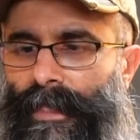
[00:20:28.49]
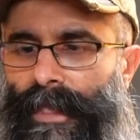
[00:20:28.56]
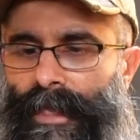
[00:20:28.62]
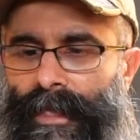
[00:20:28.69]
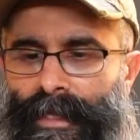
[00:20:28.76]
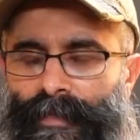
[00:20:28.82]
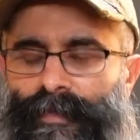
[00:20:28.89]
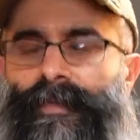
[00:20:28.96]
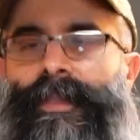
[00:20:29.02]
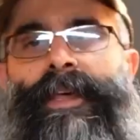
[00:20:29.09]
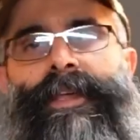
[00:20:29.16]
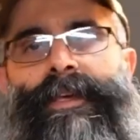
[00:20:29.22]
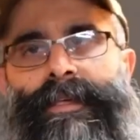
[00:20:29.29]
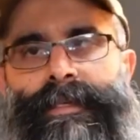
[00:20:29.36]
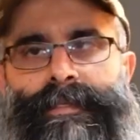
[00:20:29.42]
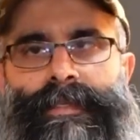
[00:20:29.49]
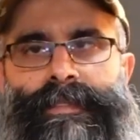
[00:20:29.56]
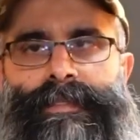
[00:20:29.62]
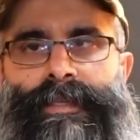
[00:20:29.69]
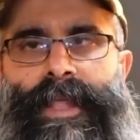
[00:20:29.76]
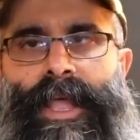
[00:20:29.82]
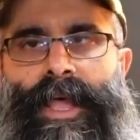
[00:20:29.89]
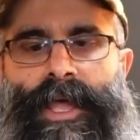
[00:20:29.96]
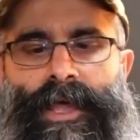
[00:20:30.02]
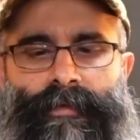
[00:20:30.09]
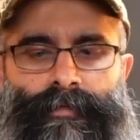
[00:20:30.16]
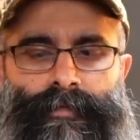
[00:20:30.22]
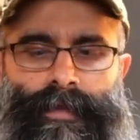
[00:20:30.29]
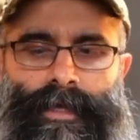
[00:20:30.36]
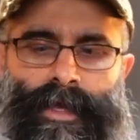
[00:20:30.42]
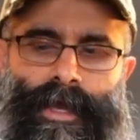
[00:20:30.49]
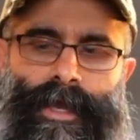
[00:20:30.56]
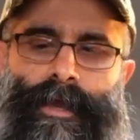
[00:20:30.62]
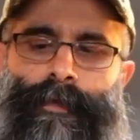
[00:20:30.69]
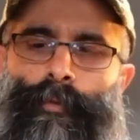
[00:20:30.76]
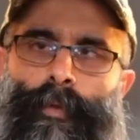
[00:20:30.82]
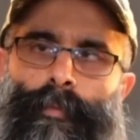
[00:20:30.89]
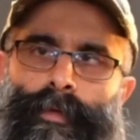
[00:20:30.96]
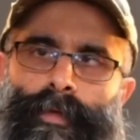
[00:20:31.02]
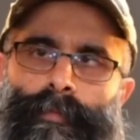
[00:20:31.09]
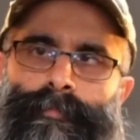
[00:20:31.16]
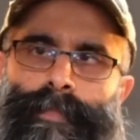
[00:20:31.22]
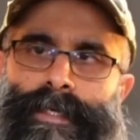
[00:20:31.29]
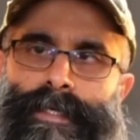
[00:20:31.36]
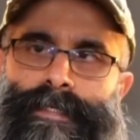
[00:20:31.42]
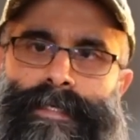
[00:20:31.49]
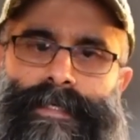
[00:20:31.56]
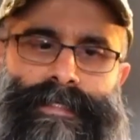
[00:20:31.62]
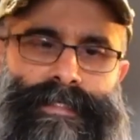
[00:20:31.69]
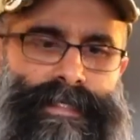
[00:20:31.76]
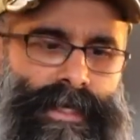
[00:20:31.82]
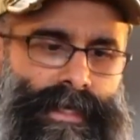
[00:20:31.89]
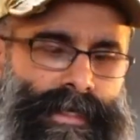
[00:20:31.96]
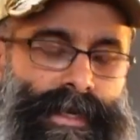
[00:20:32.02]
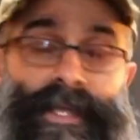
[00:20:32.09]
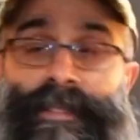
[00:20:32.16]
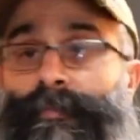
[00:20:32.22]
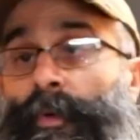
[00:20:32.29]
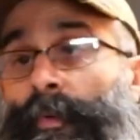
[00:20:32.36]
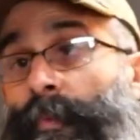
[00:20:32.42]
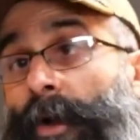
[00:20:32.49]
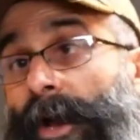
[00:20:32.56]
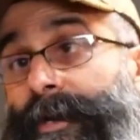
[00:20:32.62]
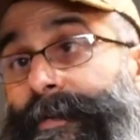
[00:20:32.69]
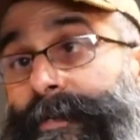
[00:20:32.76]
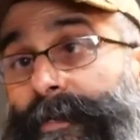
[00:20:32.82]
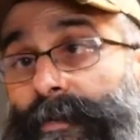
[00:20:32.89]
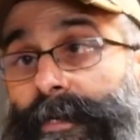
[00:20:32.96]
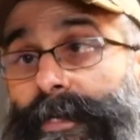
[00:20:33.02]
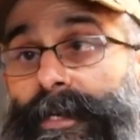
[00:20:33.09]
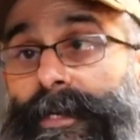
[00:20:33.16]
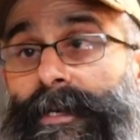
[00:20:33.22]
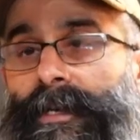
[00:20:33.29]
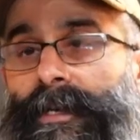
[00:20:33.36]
is that it doesn't have a normal PC sync. It has a proprietary